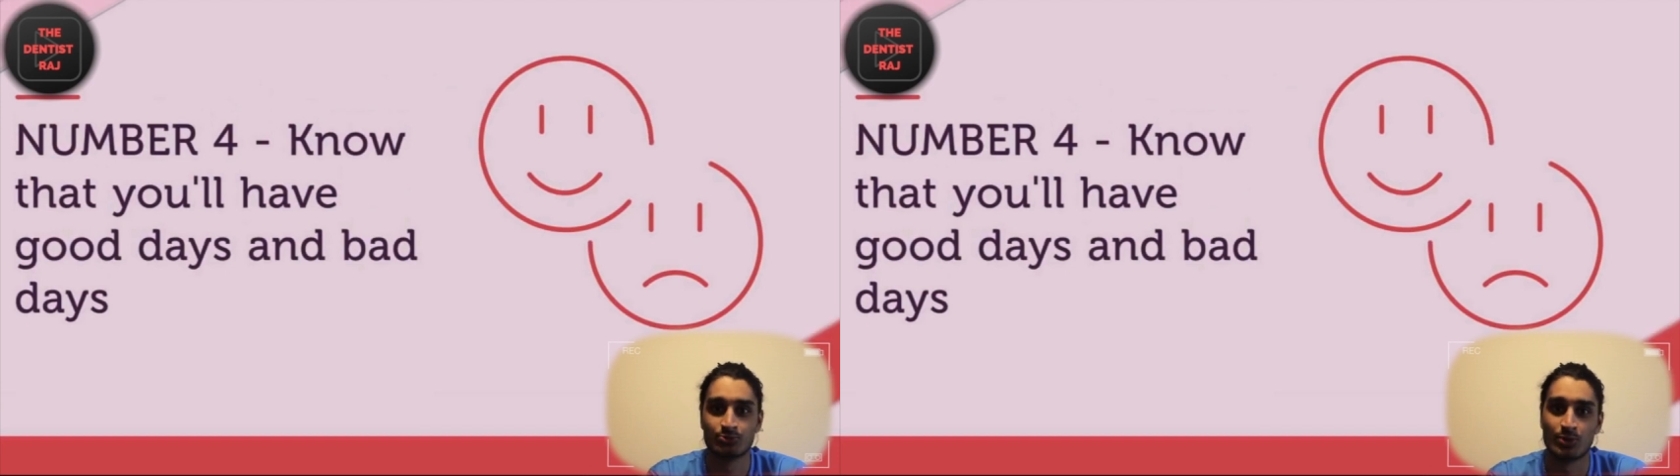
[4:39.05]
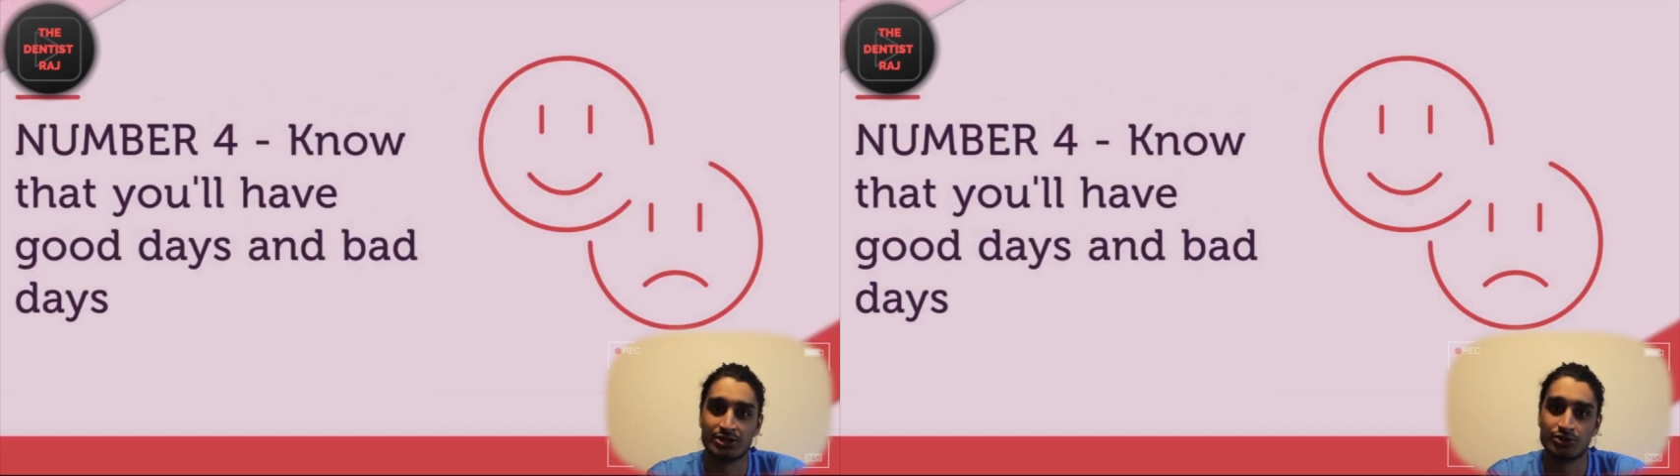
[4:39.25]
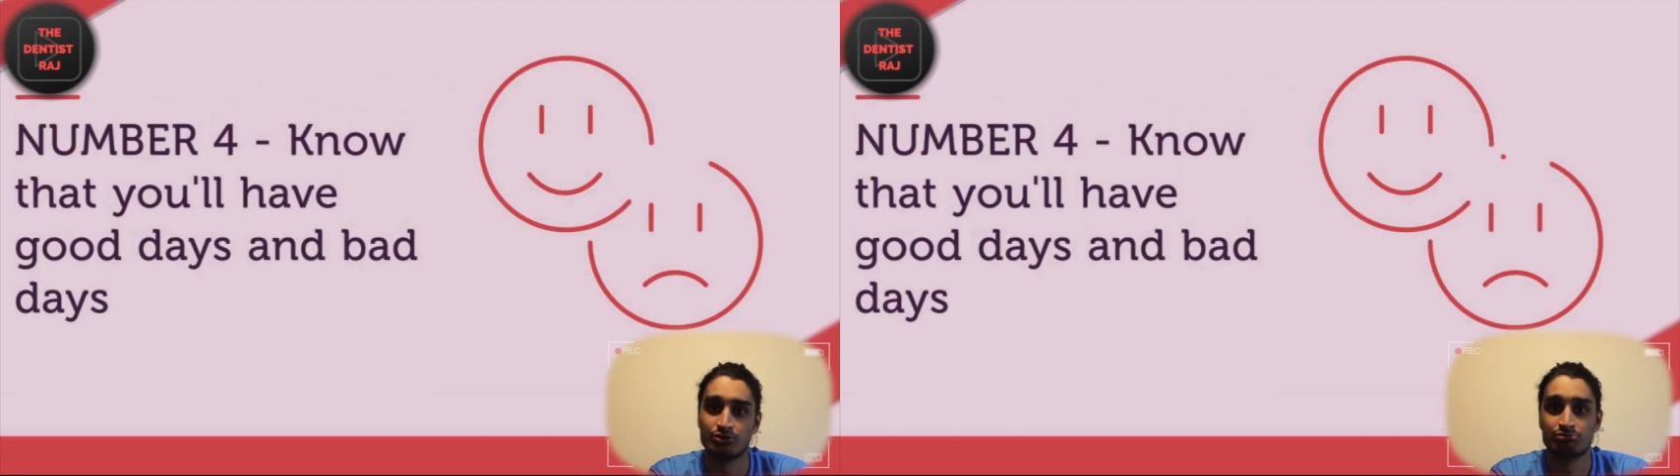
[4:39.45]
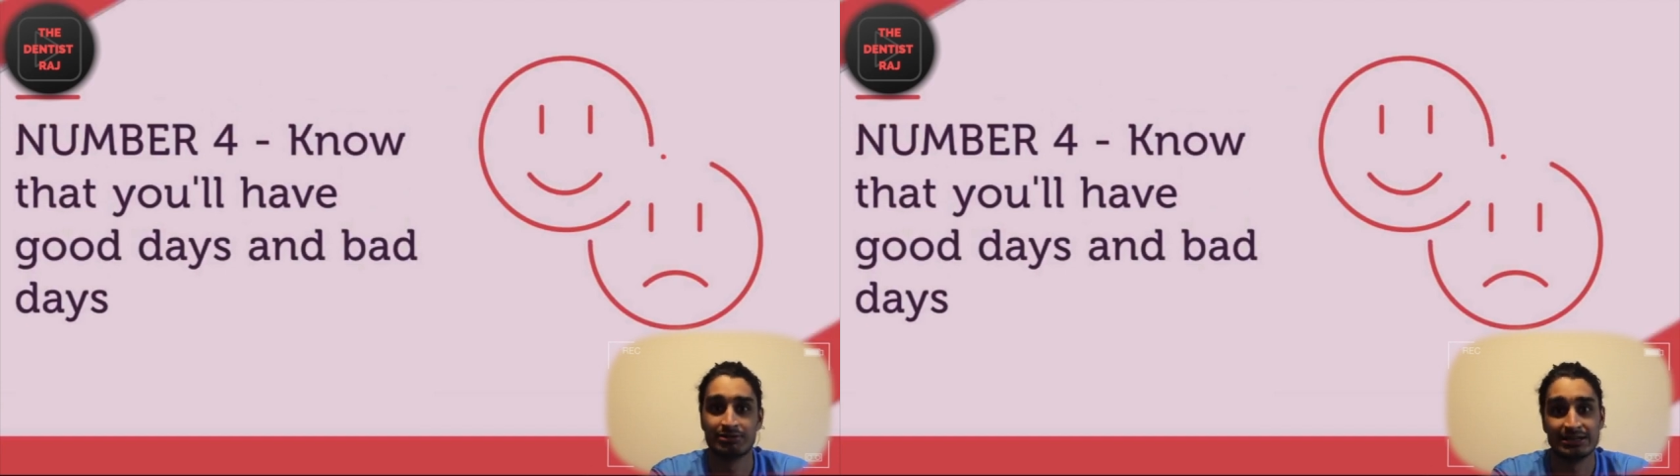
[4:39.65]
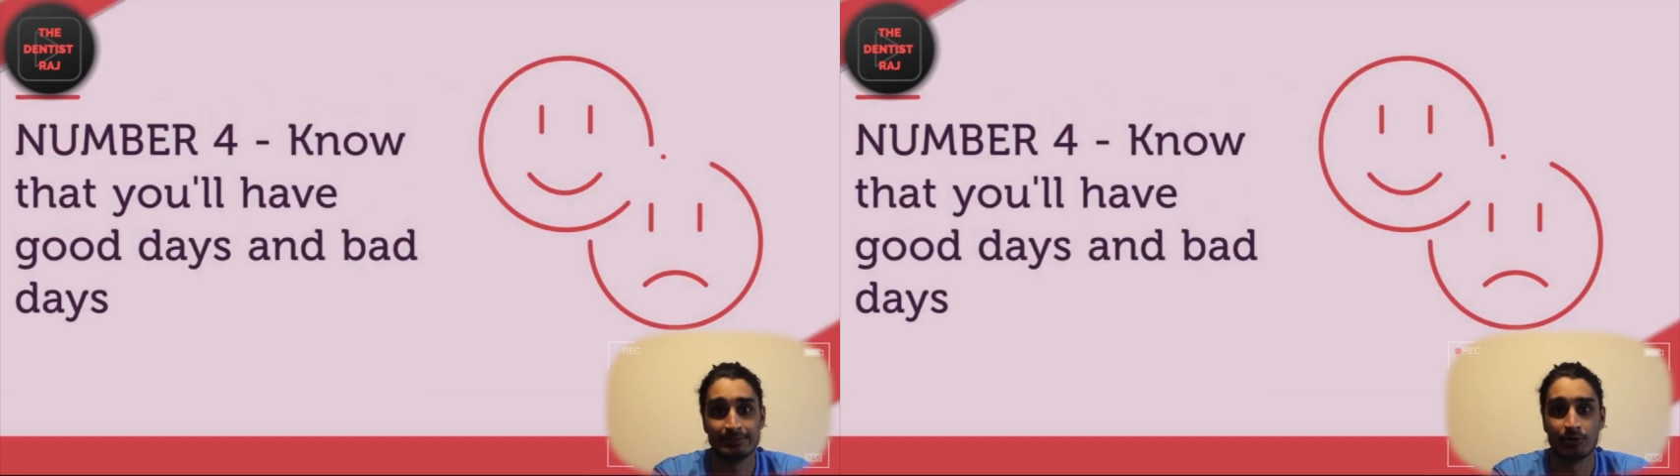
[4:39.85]
where you
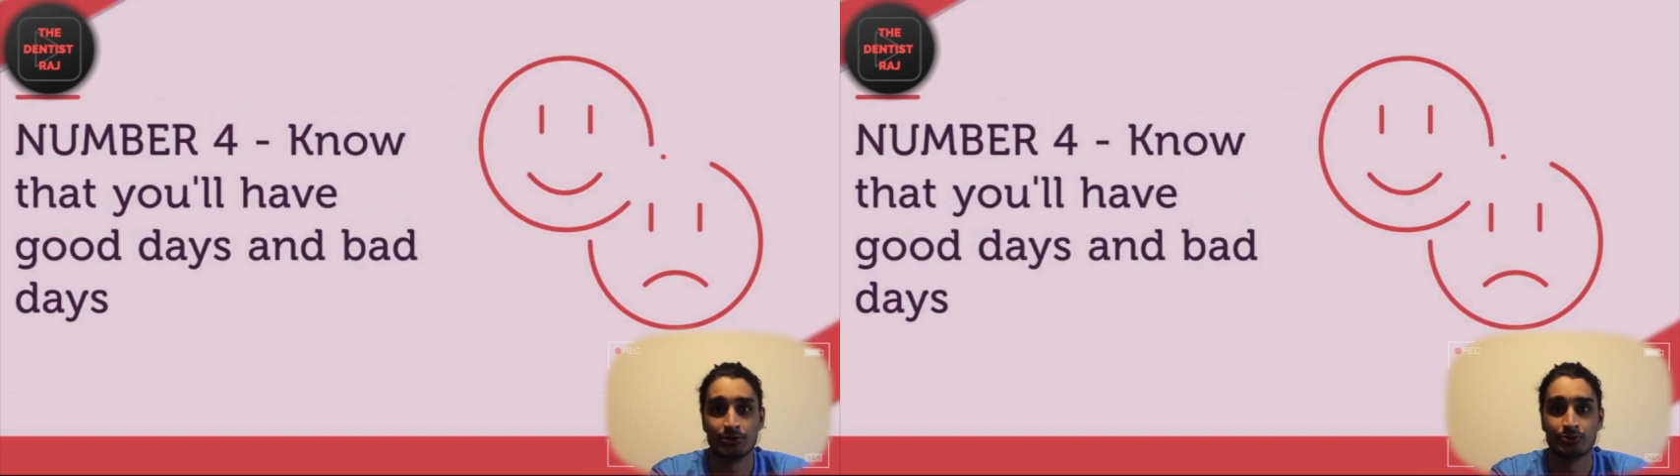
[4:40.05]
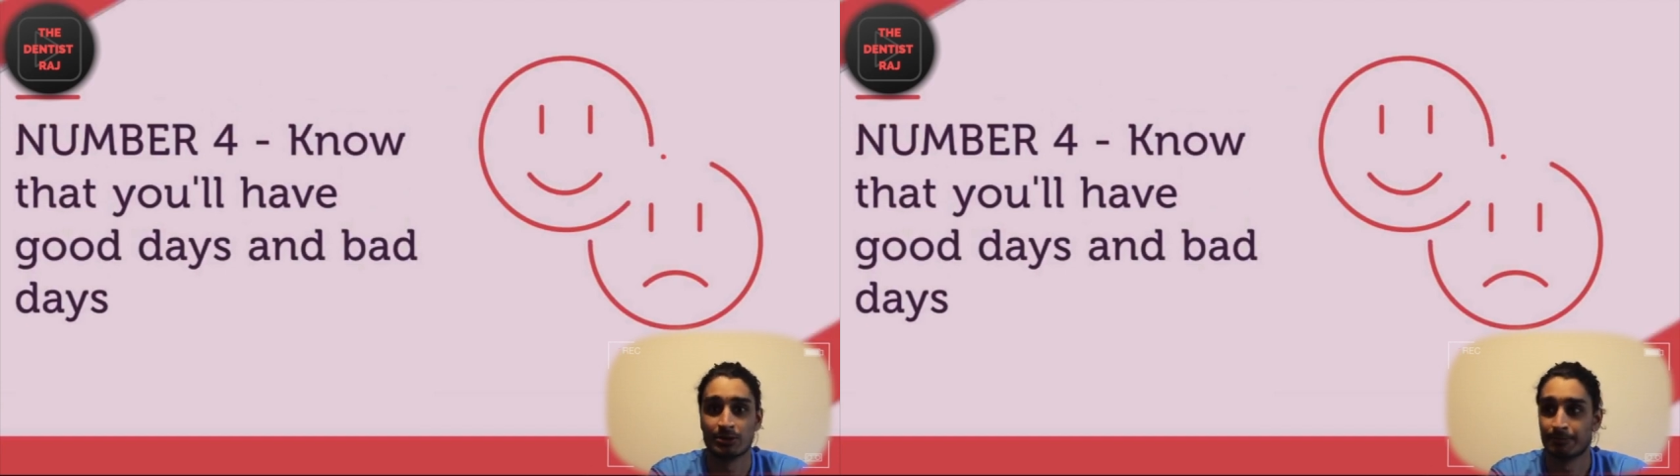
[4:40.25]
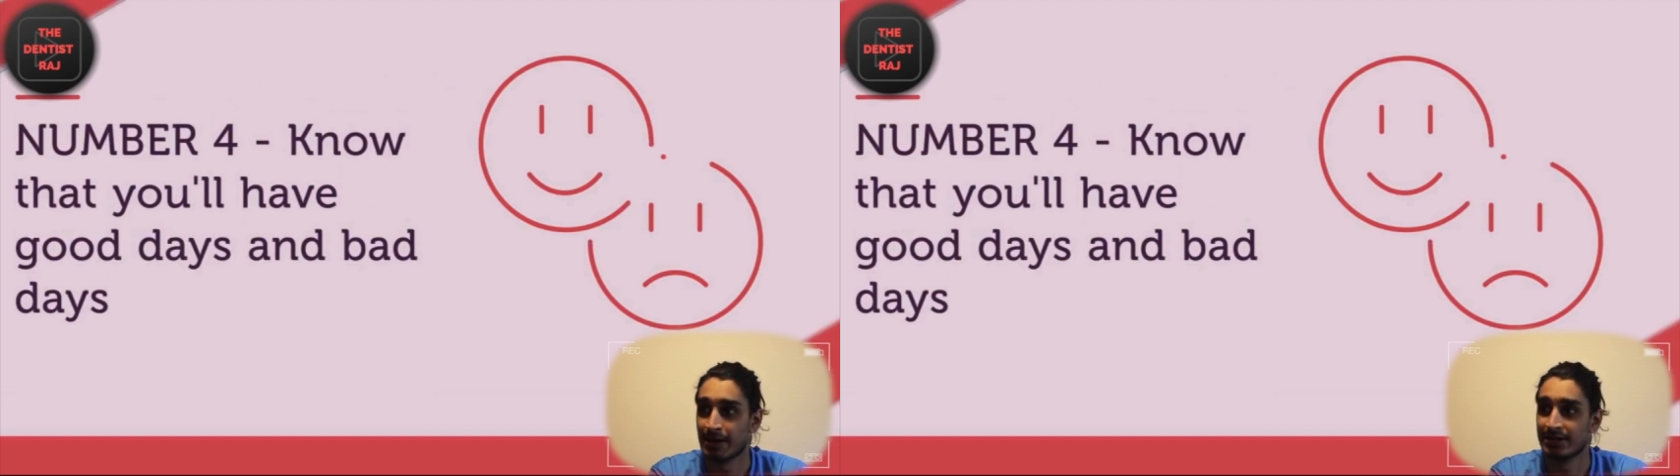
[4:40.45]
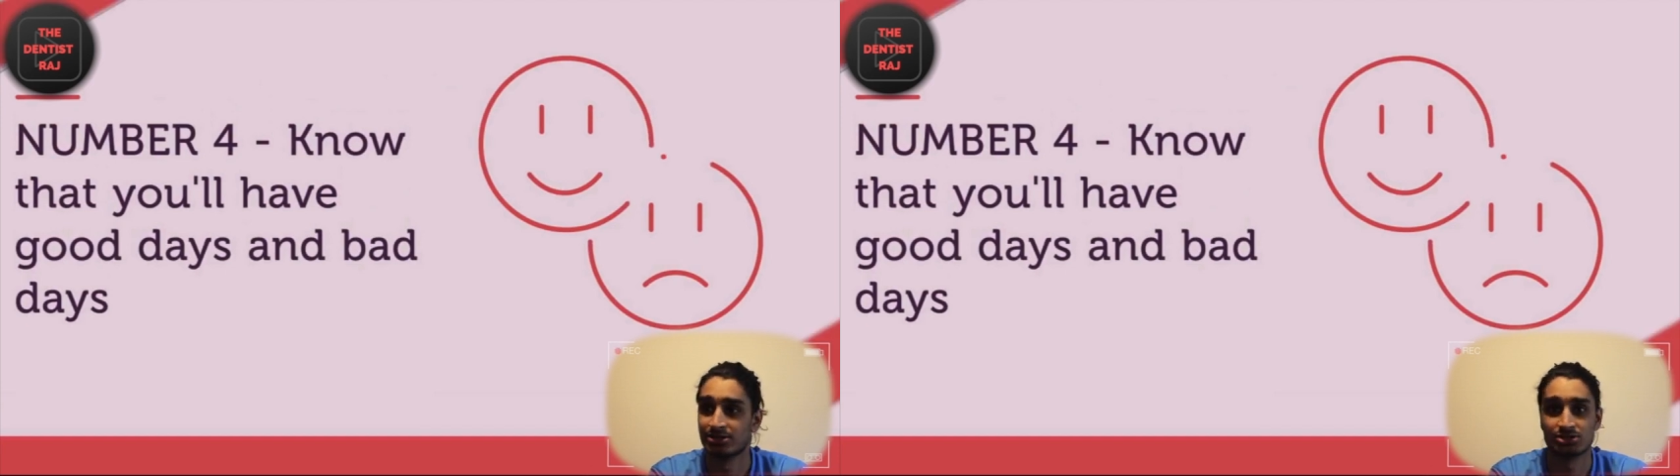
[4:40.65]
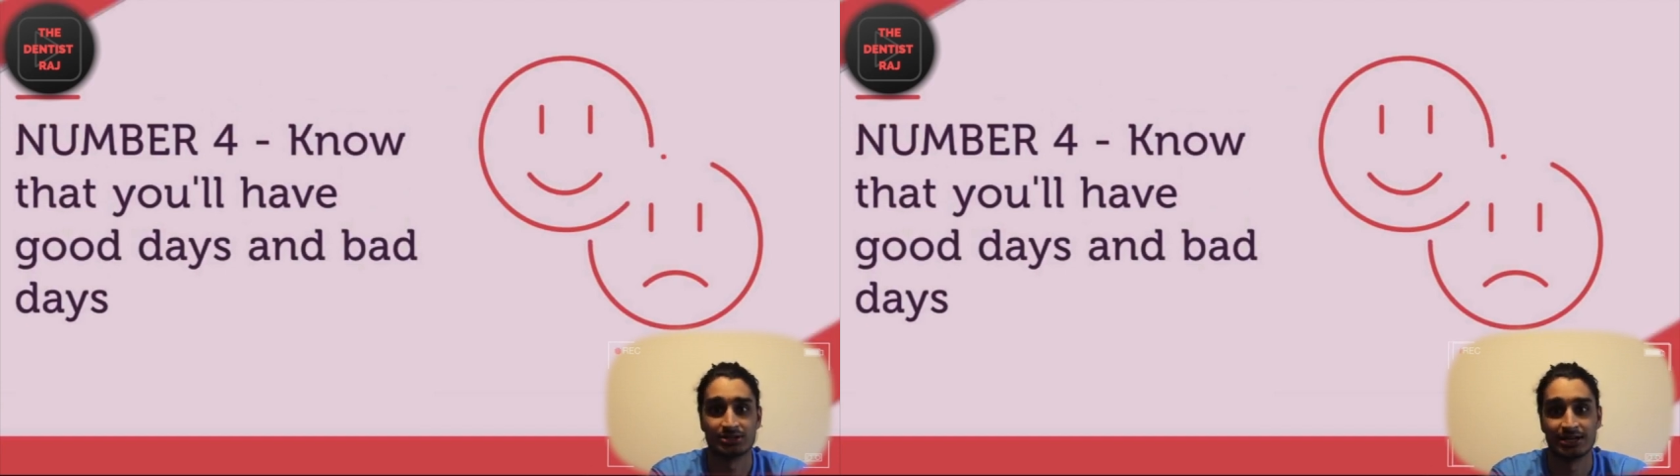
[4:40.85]
really bond with a patient.